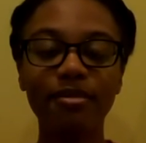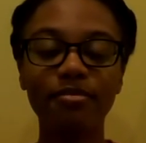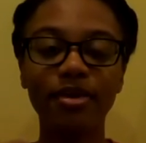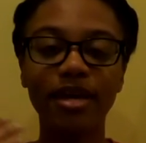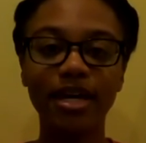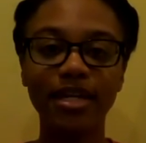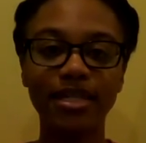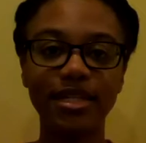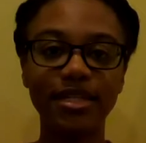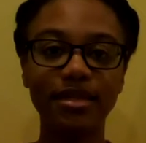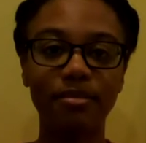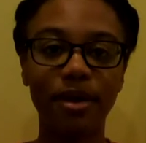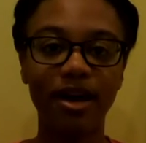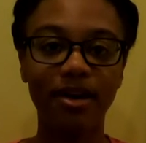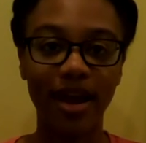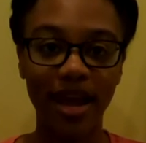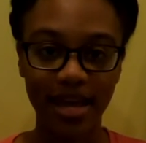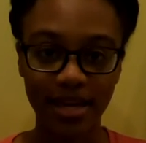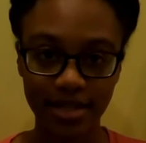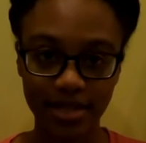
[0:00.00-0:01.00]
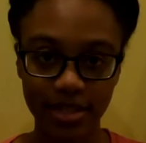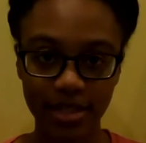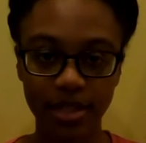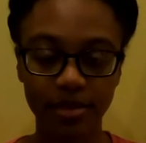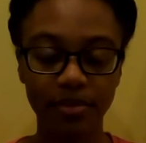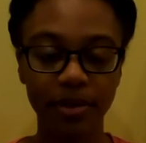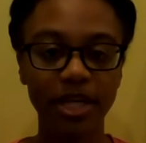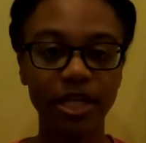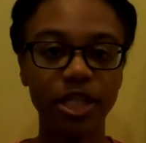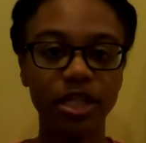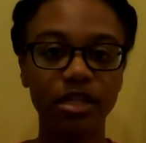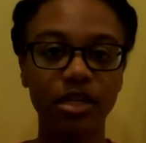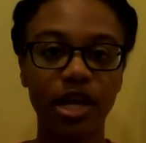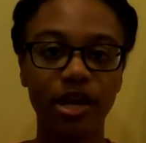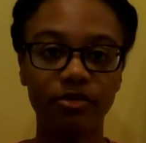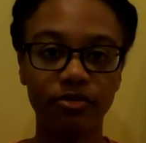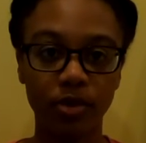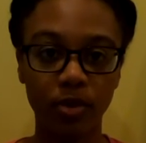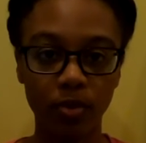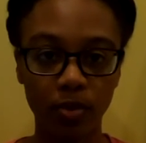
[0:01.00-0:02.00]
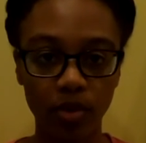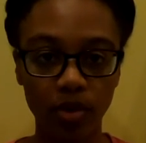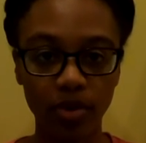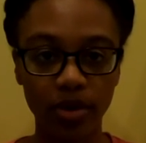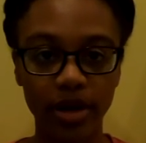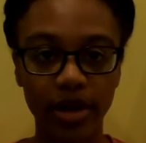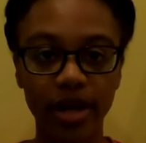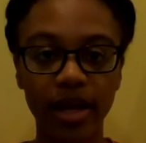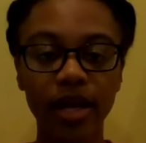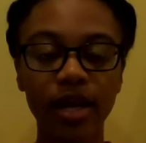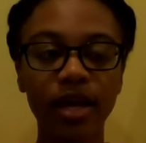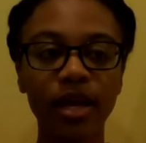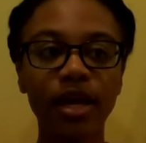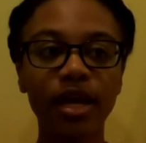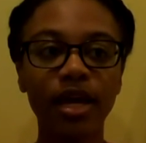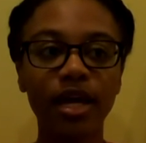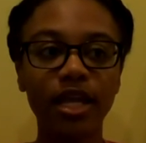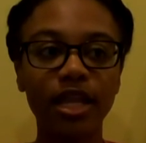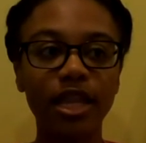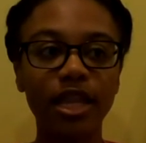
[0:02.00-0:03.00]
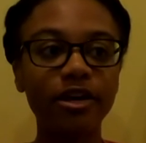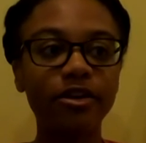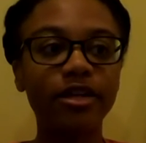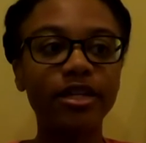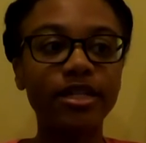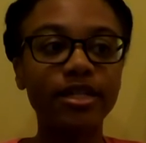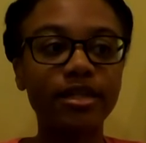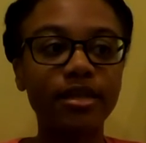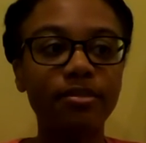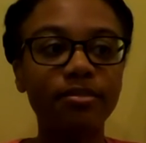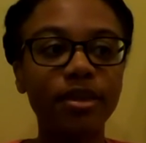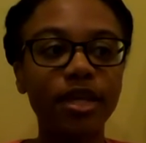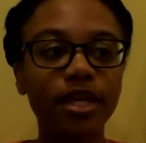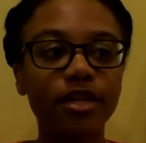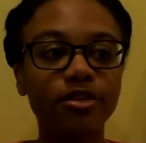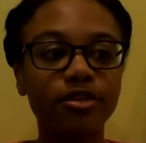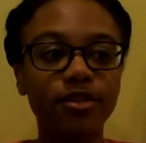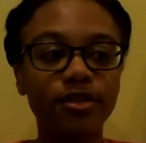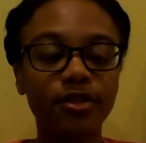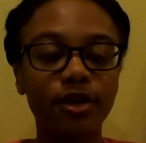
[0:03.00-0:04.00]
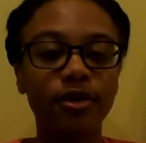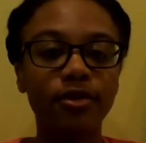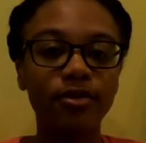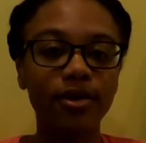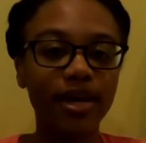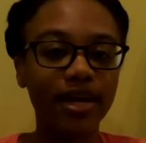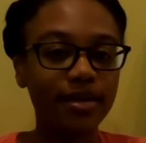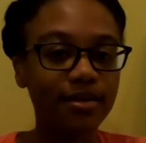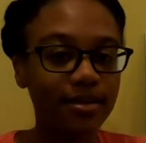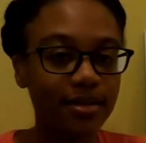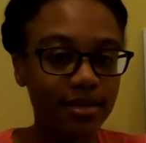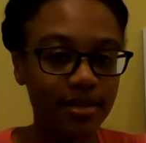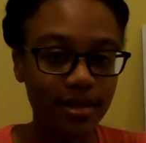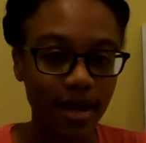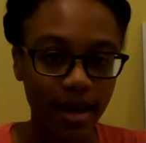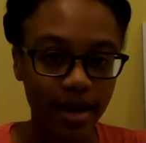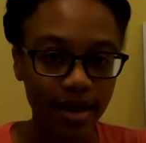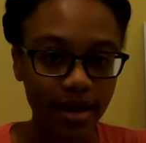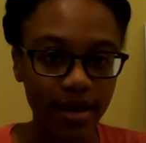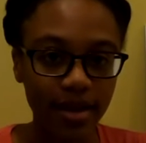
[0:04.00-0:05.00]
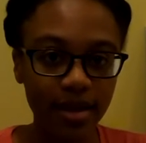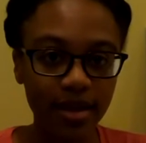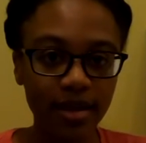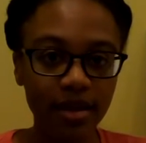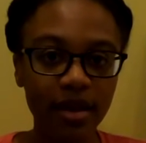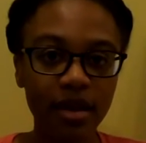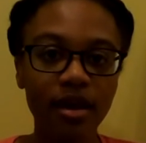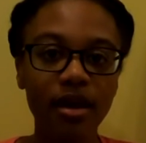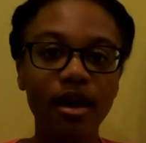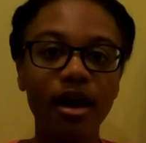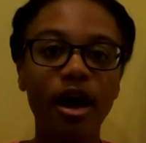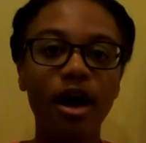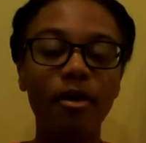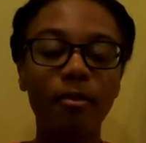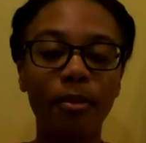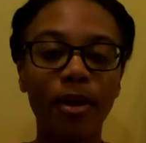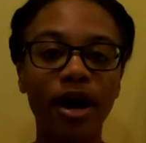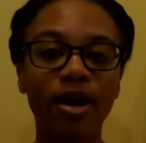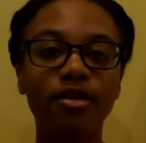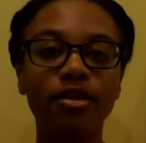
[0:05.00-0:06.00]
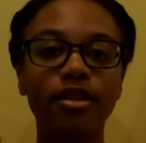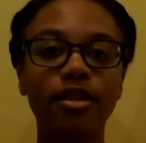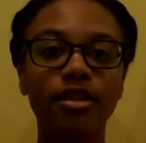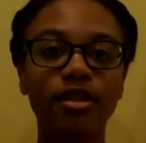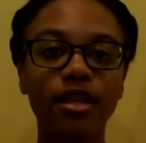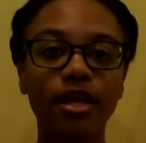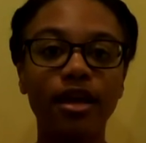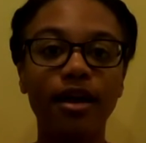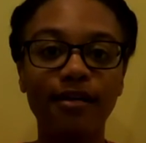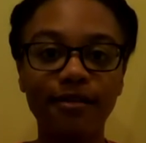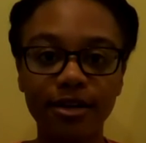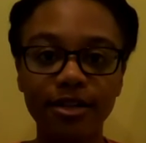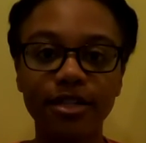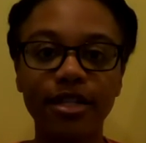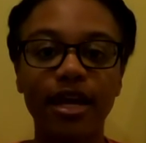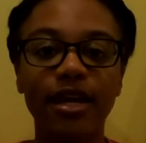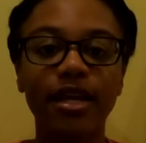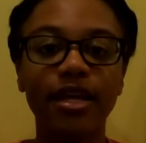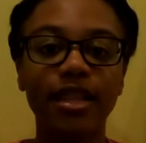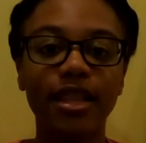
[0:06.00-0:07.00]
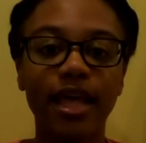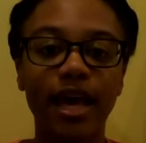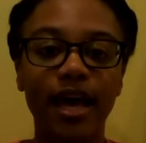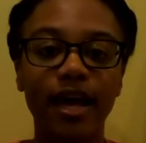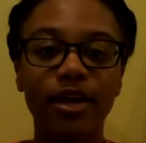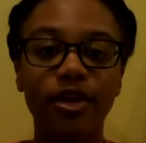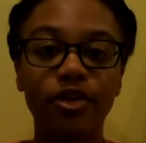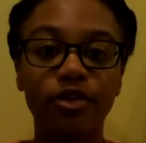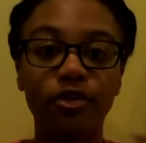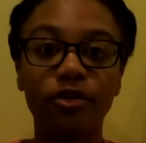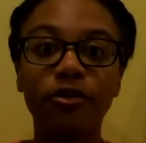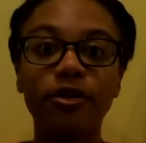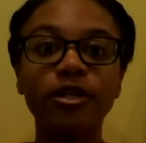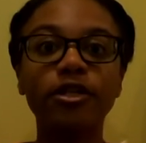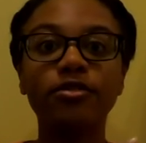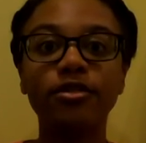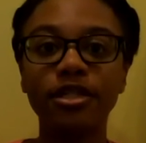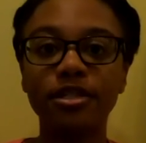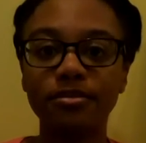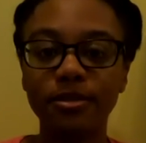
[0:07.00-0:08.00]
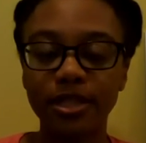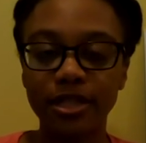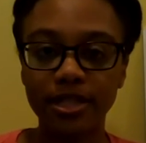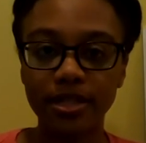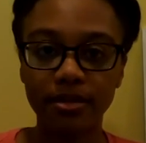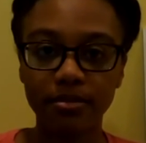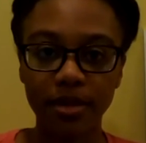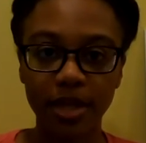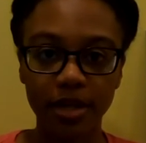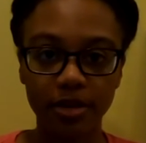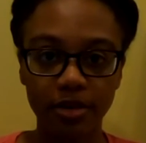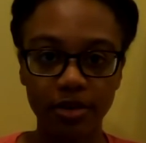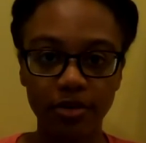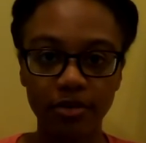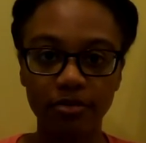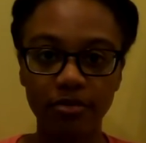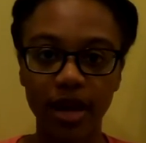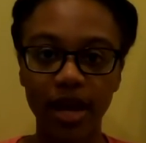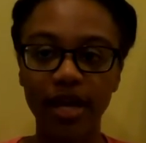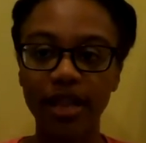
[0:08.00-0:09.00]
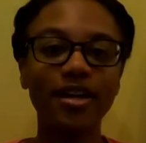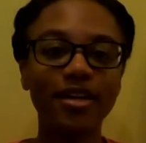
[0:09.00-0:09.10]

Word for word: Again, because it's about anticipation and reward, there is something so exciting about the understanding that you're going to experience something new.